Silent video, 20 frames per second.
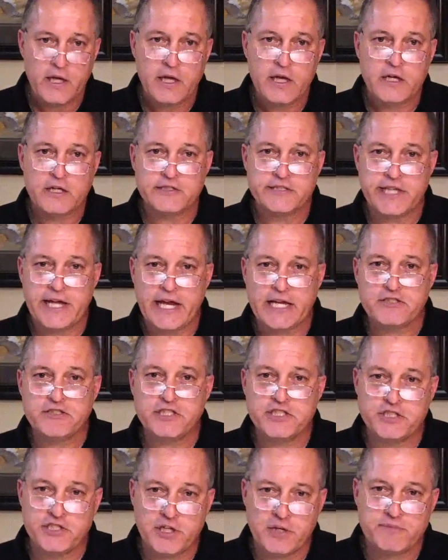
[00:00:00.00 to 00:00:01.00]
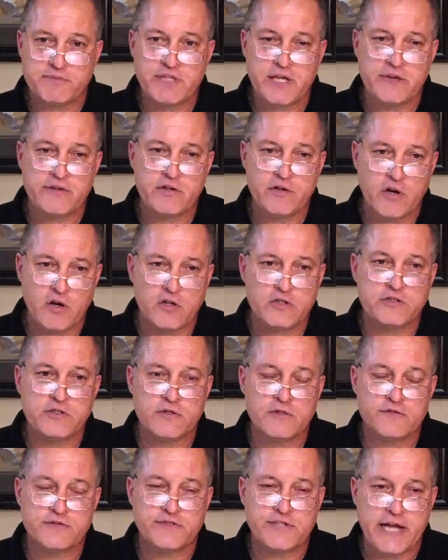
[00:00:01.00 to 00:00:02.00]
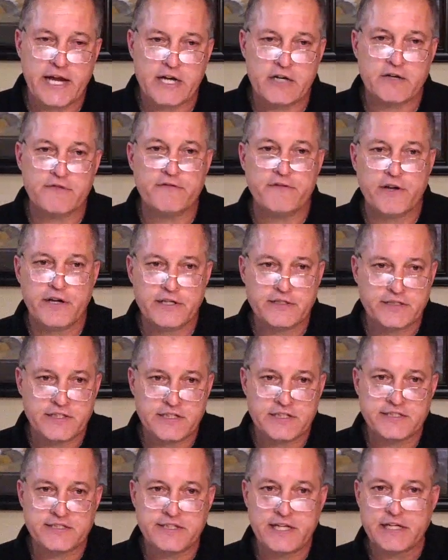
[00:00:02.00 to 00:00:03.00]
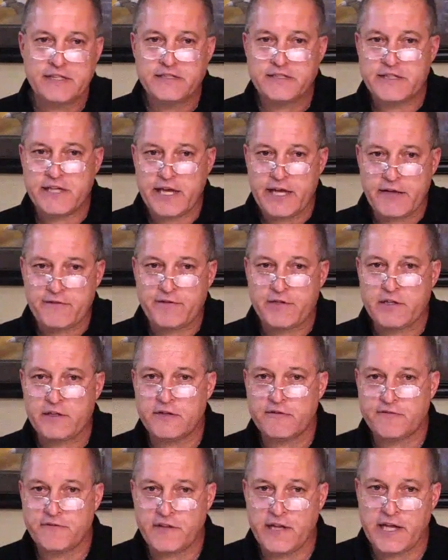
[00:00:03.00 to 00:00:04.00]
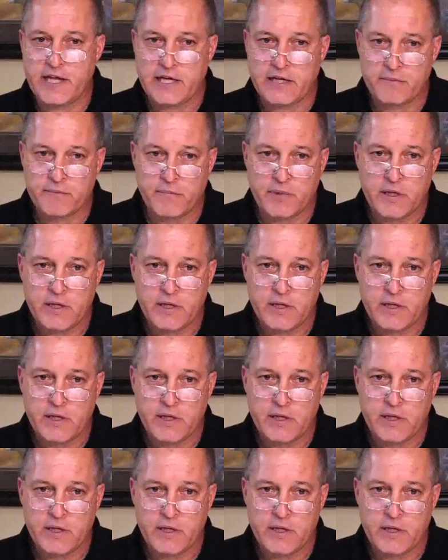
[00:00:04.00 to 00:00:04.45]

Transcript: Because he actually jumps on their altar of sacrifice and ascends to heaven in the flame.